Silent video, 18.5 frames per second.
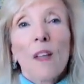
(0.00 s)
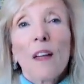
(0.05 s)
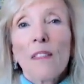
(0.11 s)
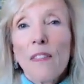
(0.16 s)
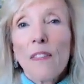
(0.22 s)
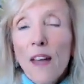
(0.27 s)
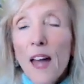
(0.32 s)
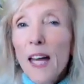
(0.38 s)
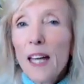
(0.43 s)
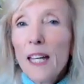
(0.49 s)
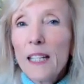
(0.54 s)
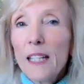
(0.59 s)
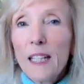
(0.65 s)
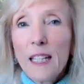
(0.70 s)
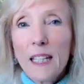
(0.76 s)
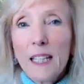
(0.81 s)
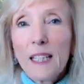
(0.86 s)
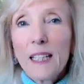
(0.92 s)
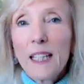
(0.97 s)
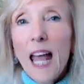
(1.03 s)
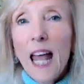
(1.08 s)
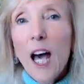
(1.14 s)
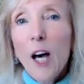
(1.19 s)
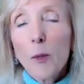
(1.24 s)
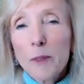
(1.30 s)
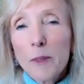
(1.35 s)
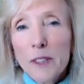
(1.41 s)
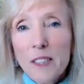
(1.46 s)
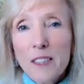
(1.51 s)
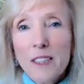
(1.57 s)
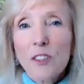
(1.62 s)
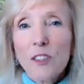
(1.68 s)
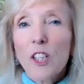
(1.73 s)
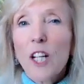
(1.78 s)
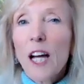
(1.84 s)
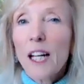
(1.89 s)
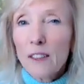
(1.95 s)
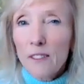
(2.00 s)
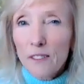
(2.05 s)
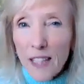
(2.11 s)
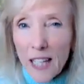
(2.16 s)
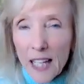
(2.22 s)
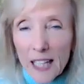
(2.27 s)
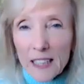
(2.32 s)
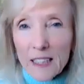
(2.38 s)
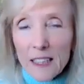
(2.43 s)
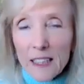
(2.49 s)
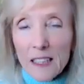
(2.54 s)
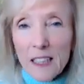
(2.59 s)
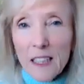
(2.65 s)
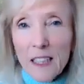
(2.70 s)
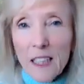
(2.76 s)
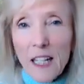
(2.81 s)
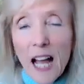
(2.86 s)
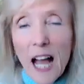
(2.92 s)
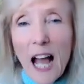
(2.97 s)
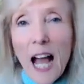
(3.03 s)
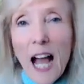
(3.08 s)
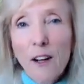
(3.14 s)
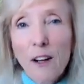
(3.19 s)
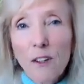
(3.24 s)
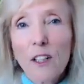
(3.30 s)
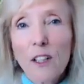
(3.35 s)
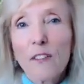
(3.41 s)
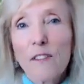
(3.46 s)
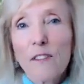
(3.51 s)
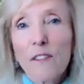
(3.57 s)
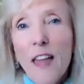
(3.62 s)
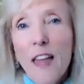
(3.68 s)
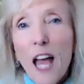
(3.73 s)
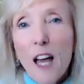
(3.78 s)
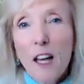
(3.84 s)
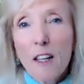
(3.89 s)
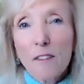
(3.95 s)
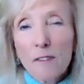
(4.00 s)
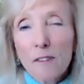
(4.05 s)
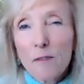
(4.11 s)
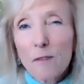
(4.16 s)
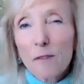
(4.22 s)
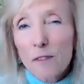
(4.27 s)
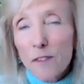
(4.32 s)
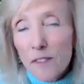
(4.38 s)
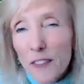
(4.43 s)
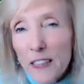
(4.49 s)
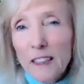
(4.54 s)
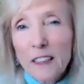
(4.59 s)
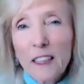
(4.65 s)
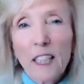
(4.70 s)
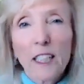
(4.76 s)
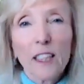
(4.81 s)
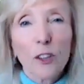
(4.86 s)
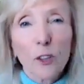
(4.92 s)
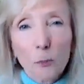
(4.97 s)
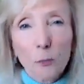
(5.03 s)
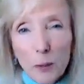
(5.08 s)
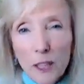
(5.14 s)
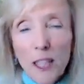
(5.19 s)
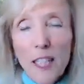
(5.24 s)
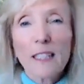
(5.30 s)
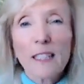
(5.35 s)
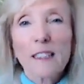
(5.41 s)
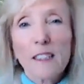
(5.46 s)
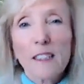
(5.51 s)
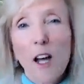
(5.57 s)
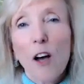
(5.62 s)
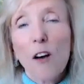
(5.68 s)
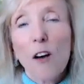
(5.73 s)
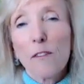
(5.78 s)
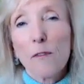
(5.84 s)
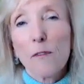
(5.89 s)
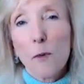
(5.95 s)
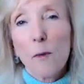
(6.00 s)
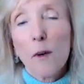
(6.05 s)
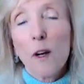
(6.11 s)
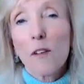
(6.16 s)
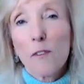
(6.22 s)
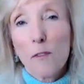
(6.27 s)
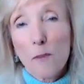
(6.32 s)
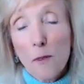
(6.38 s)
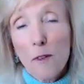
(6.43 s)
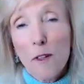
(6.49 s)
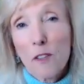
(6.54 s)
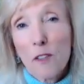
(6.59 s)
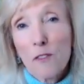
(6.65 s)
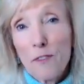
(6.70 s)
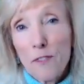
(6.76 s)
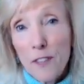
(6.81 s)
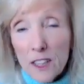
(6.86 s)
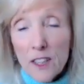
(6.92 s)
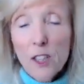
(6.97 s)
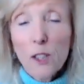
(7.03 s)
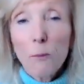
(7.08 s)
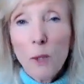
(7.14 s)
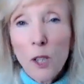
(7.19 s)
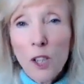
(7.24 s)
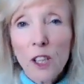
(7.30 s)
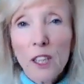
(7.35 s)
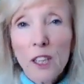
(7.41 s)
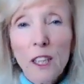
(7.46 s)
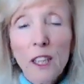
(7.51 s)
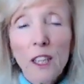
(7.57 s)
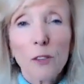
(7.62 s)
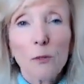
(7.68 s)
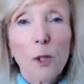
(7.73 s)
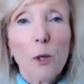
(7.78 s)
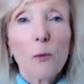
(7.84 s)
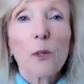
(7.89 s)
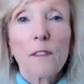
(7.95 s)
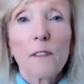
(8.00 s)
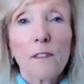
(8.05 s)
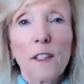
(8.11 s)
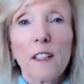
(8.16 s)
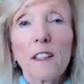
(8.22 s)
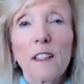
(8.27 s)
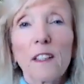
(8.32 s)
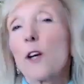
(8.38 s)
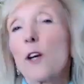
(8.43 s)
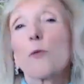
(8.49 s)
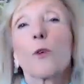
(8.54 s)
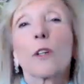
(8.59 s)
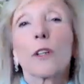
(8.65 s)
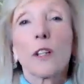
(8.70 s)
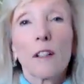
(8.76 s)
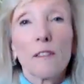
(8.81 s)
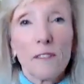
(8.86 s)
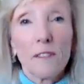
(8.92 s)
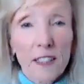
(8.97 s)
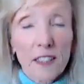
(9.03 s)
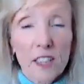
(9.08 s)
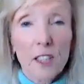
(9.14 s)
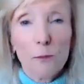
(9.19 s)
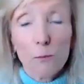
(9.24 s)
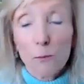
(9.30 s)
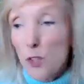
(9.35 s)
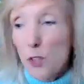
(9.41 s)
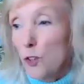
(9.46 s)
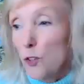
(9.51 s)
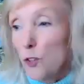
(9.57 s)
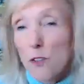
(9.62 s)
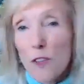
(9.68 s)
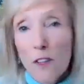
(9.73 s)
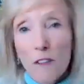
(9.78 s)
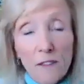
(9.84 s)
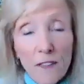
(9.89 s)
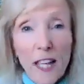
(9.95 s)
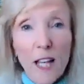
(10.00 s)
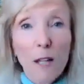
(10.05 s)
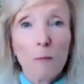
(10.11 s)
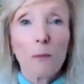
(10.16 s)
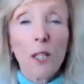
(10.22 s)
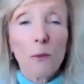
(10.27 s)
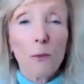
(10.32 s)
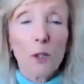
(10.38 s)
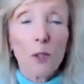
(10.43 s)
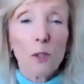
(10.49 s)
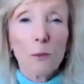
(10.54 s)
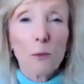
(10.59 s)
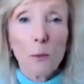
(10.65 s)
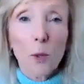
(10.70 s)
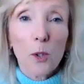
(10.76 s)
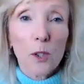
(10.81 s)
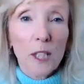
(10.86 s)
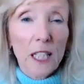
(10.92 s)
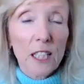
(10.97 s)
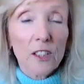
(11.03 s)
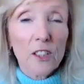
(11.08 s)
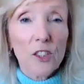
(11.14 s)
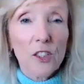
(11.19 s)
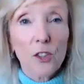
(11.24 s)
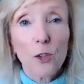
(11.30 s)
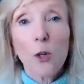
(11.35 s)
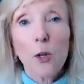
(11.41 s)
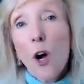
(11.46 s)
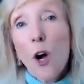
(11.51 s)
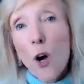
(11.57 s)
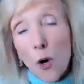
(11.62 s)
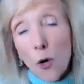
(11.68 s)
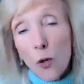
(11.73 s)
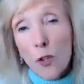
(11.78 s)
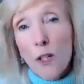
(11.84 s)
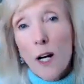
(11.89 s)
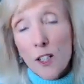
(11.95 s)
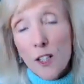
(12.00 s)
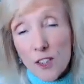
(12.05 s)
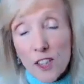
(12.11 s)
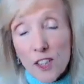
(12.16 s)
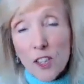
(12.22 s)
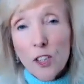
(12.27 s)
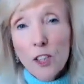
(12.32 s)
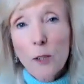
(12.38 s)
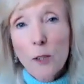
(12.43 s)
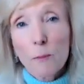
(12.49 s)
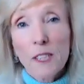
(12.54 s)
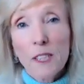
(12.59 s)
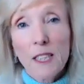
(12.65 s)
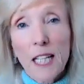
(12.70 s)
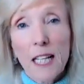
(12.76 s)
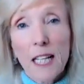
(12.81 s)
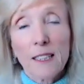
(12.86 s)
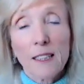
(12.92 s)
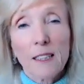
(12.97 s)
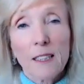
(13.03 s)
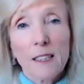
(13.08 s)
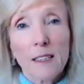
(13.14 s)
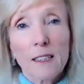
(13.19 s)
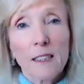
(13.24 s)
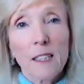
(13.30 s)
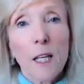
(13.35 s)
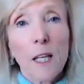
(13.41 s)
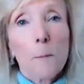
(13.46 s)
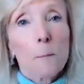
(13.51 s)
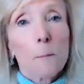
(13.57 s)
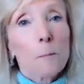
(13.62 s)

then it helps us to kind of get out of that feeling or place of, of victimhood, where we feel that we're a victim to the family we were born into or our circumstances.